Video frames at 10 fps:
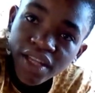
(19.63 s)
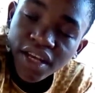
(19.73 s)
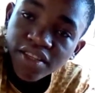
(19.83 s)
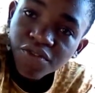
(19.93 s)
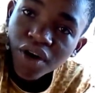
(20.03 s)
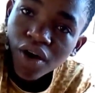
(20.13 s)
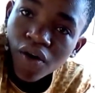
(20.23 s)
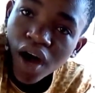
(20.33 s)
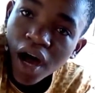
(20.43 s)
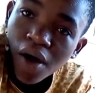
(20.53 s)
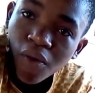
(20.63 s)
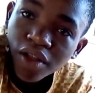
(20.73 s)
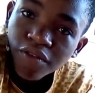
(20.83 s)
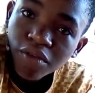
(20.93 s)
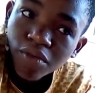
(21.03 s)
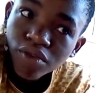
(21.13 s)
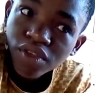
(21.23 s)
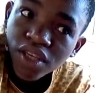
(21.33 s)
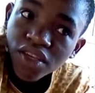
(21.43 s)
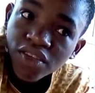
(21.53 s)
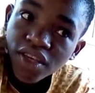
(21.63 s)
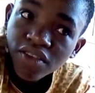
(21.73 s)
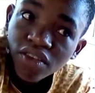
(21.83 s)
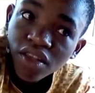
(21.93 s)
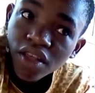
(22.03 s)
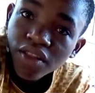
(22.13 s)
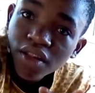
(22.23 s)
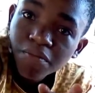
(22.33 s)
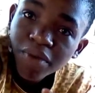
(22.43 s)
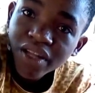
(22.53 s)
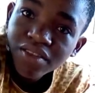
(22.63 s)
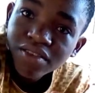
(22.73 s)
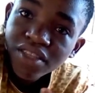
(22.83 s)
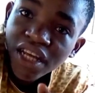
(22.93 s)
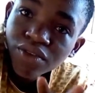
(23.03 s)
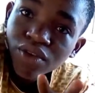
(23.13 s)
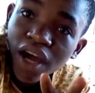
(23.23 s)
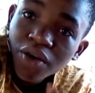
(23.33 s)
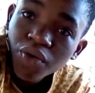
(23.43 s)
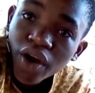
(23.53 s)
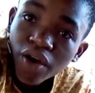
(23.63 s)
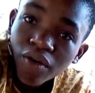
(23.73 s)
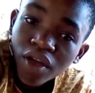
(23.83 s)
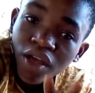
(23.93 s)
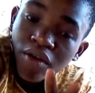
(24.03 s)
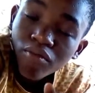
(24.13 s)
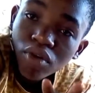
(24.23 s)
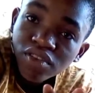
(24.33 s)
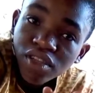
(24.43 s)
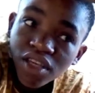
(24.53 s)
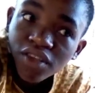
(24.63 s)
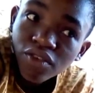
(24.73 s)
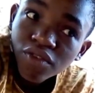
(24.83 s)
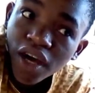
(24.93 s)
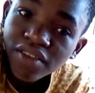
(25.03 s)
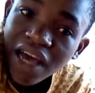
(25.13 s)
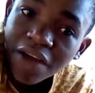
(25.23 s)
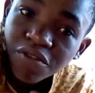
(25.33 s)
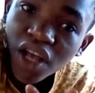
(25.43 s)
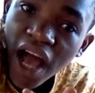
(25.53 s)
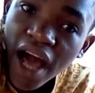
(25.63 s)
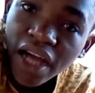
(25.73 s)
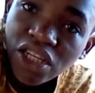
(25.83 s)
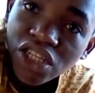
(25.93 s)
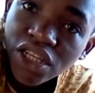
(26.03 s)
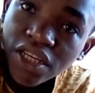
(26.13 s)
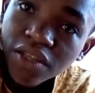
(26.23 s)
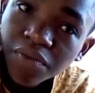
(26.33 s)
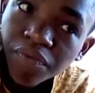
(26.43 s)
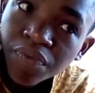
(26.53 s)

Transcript: Native fowl are one of the most easiest birds that you can rear, but in the case of that, after hatching,